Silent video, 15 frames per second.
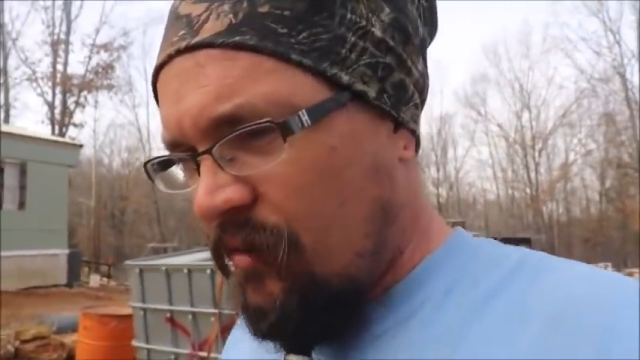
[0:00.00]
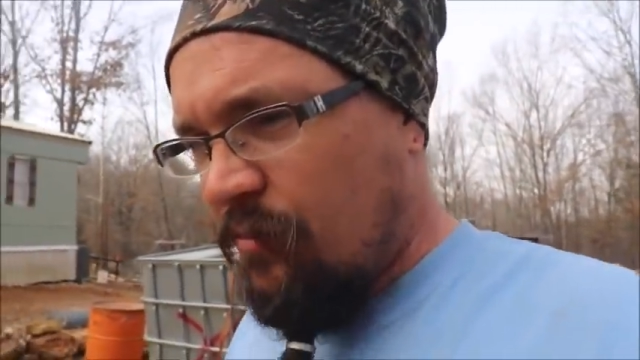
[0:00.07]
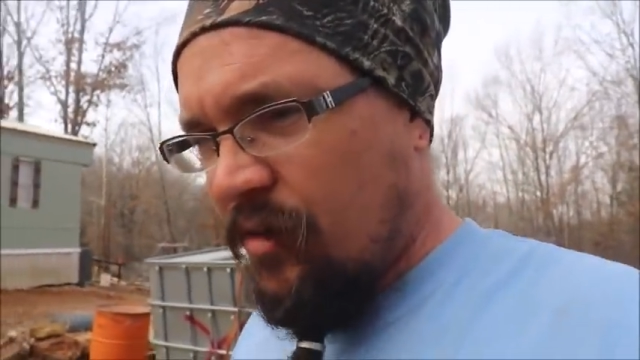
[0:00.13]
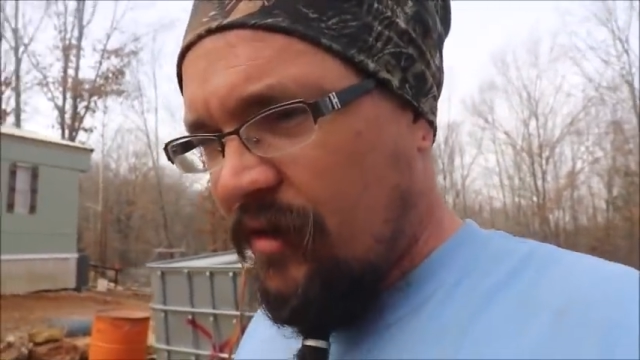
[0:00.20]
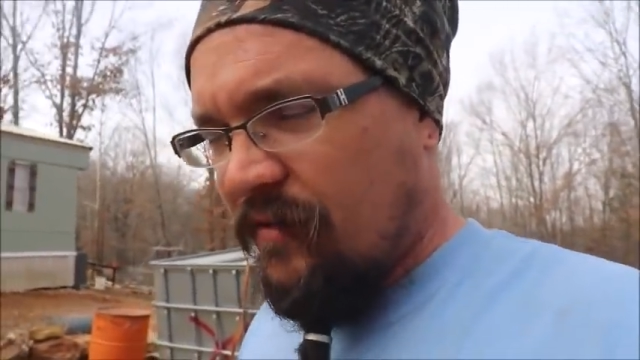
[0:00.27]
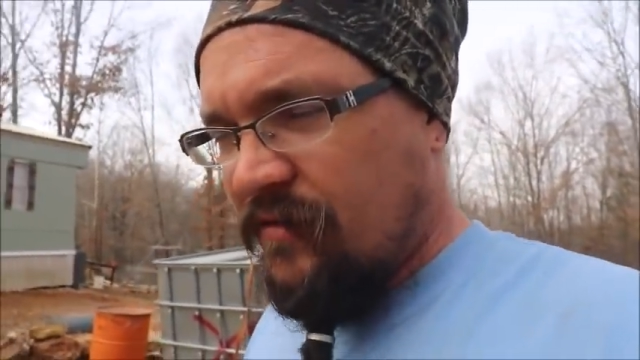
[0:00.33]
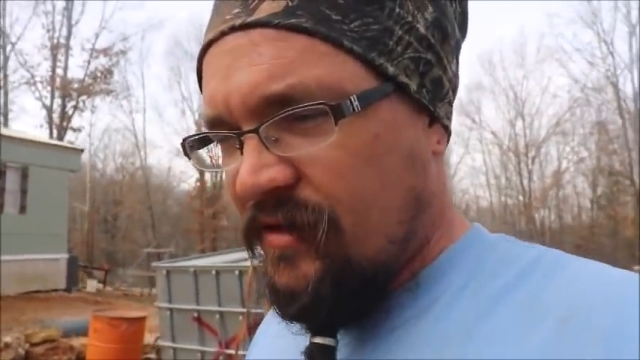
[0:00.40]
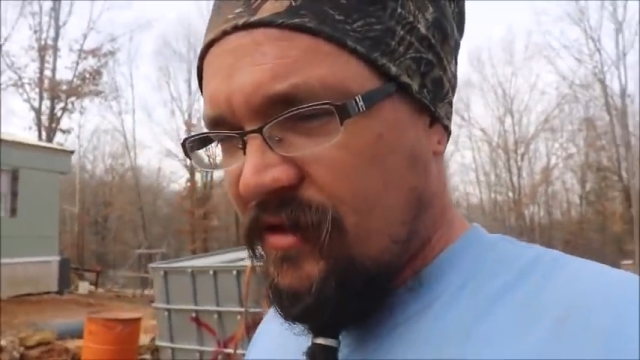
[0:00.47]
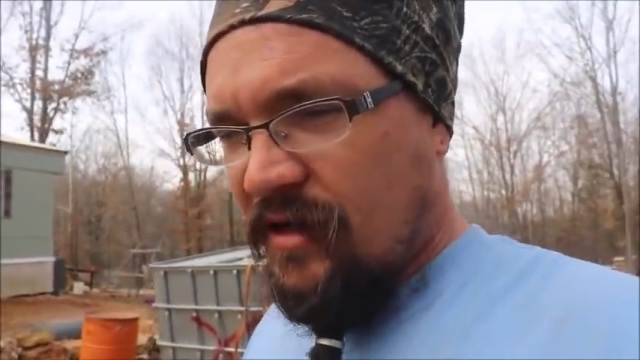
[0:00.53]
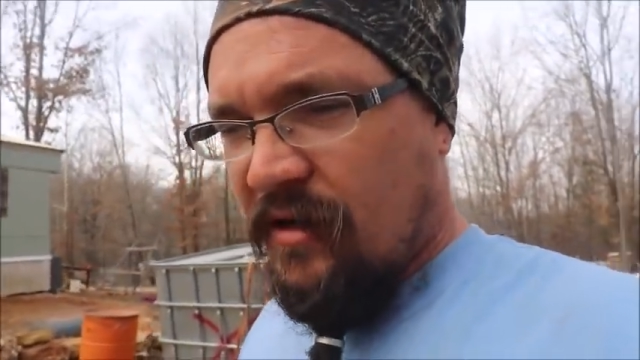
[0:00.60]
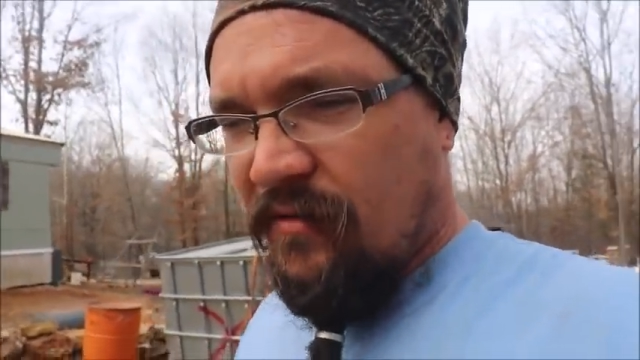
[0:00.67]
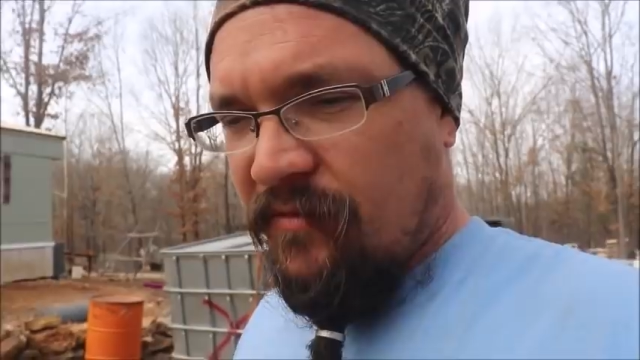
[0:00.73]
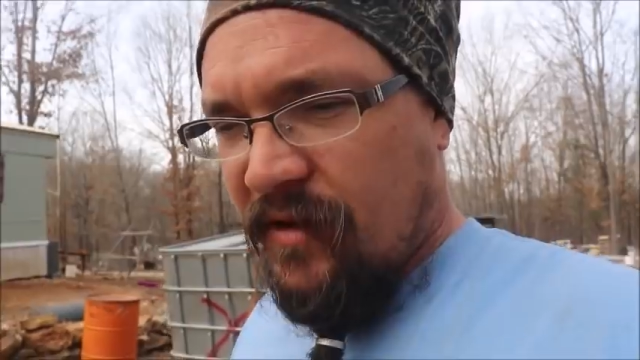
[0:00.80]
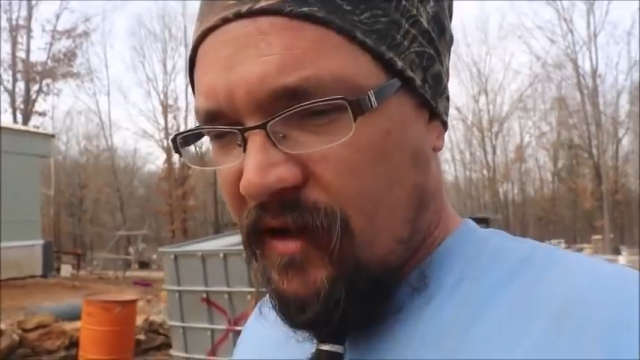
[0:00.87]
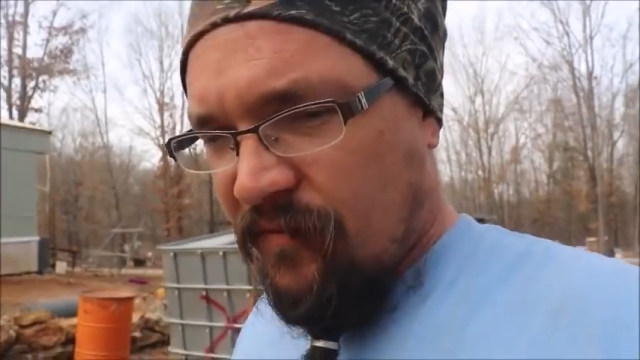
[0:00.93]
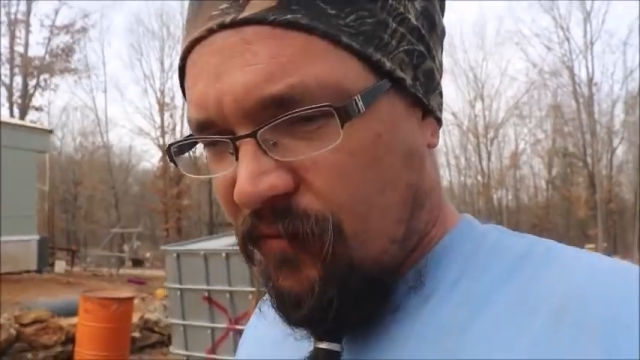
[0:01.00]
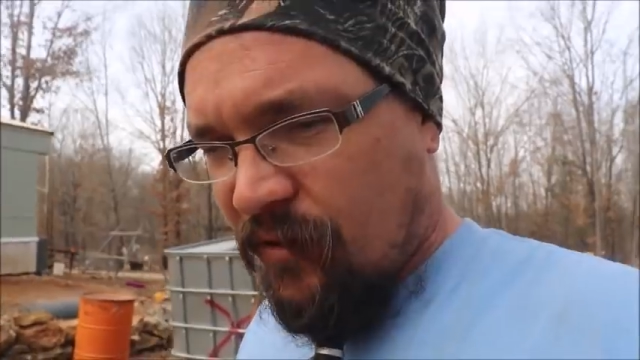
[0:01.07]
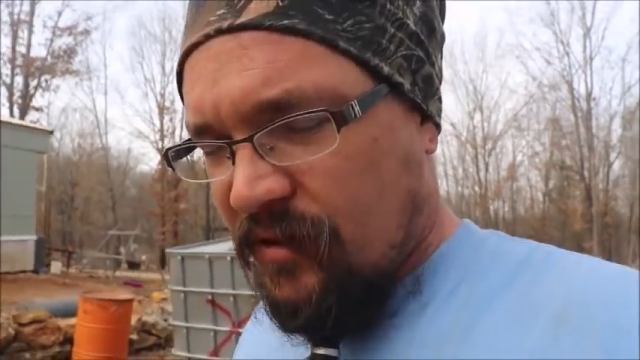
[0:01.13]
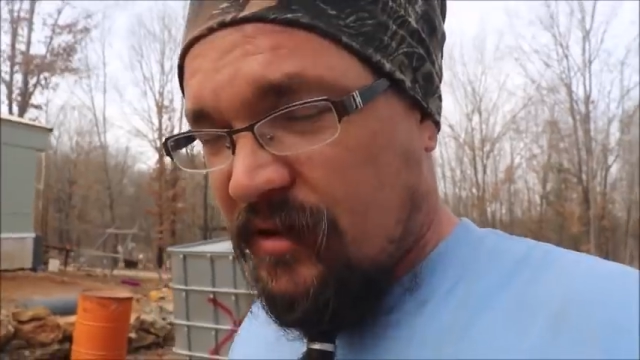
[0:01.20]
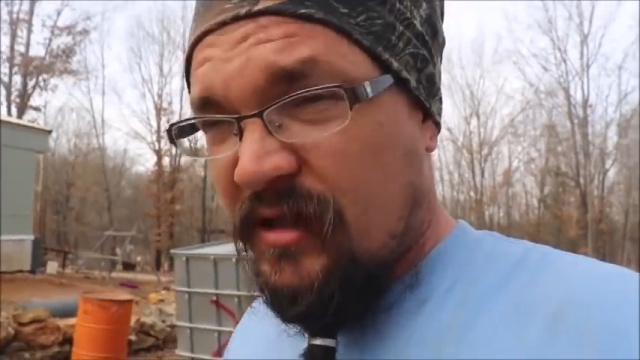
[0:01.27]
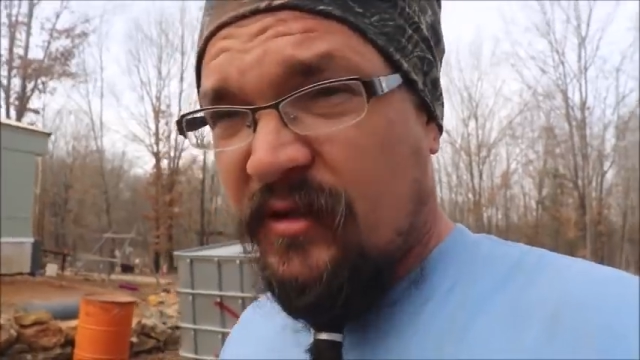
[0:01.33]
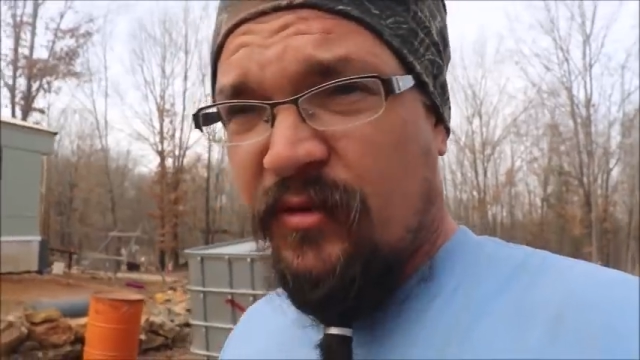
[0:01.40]
a bit of stuff like for
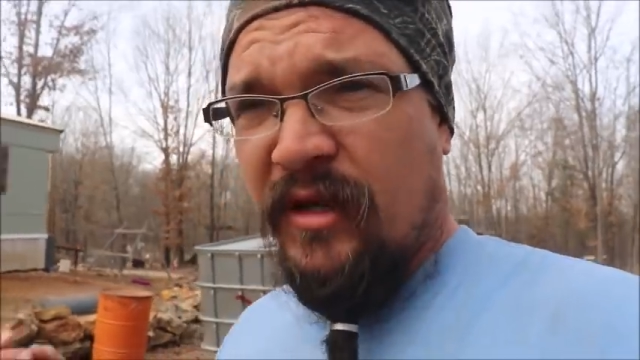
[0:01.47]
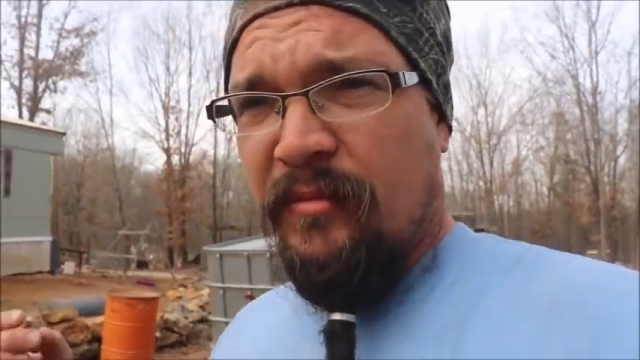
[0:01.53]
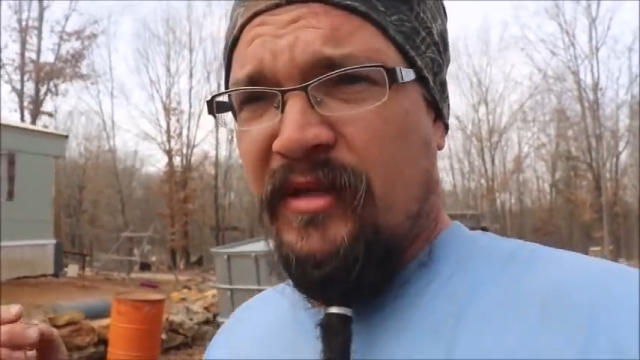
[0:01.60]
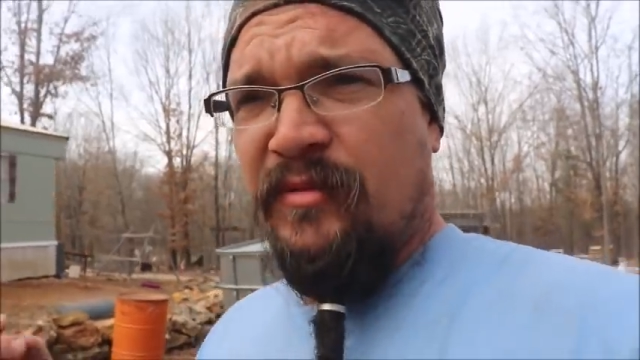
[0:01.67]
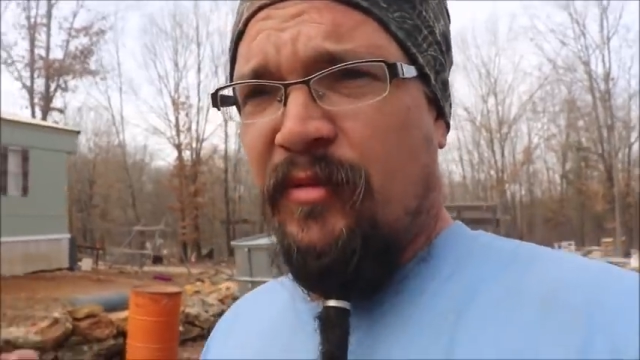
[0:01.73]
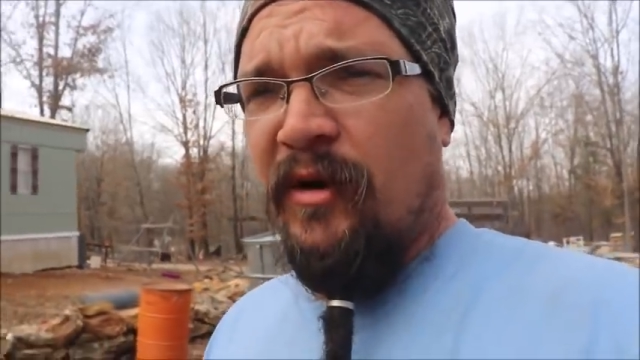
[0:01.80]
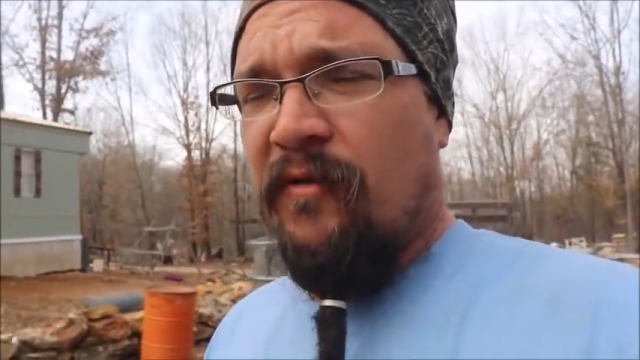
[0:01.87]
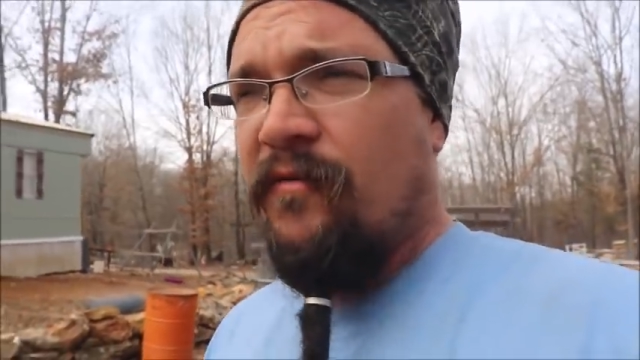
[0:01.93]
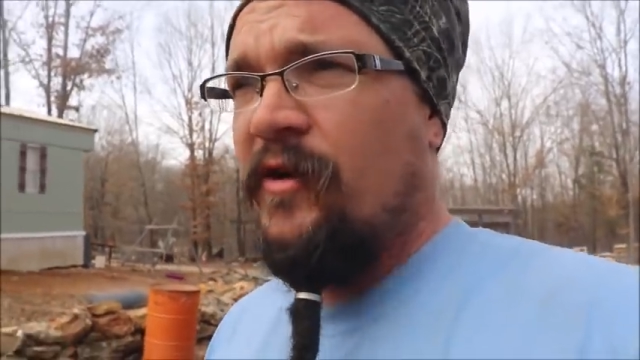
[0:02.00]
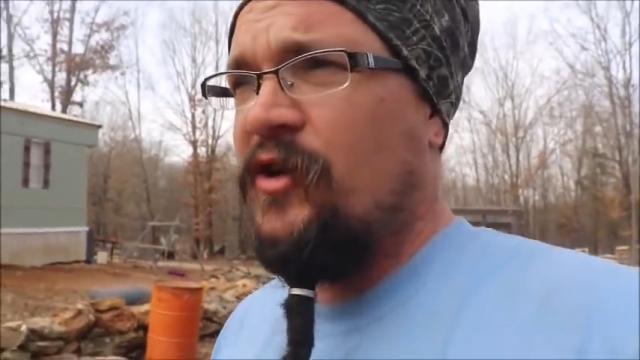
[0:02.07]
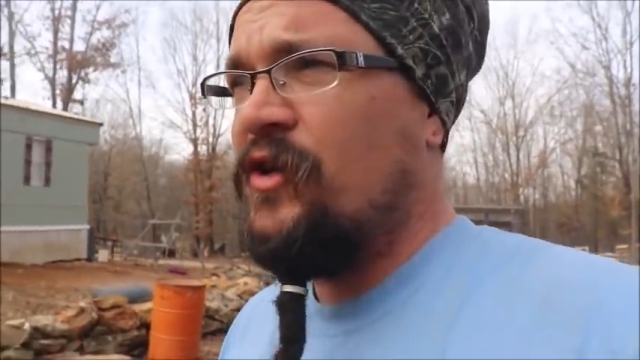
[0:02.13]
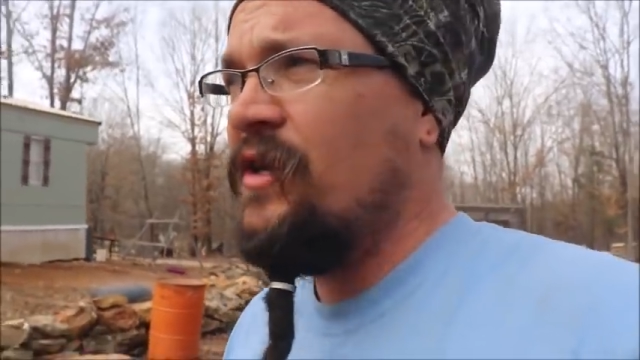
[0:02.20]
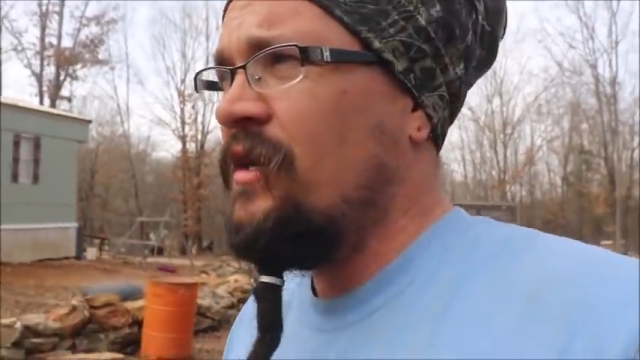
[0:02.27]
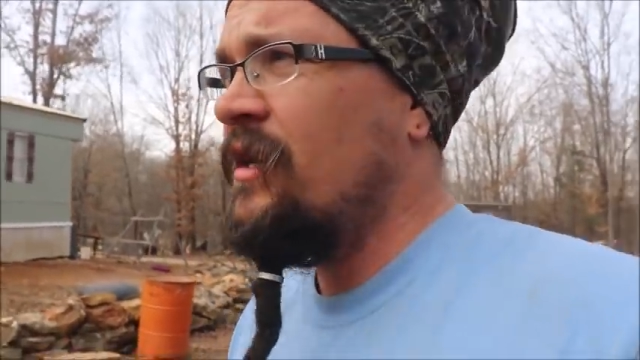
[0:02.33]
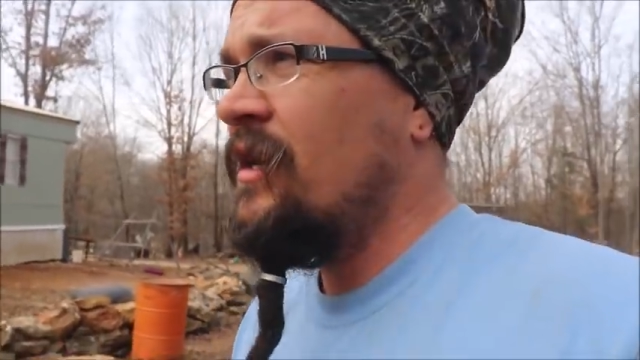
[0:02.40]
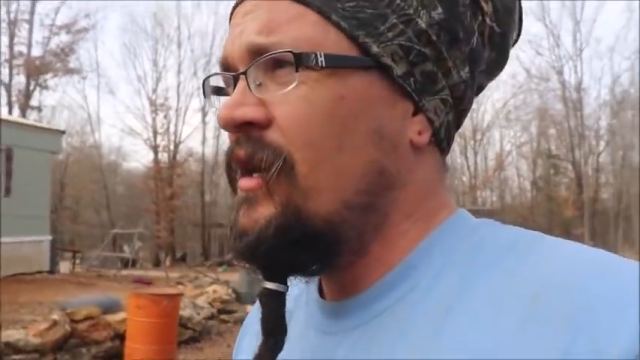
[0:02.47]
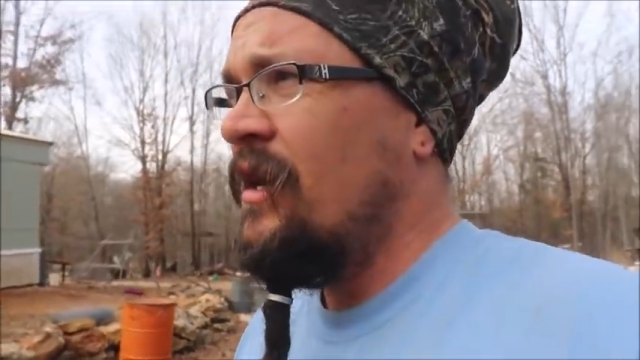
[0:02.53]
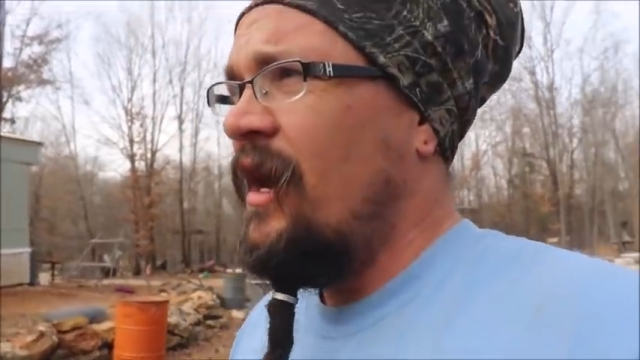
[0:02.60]
instance when I'm spearfishing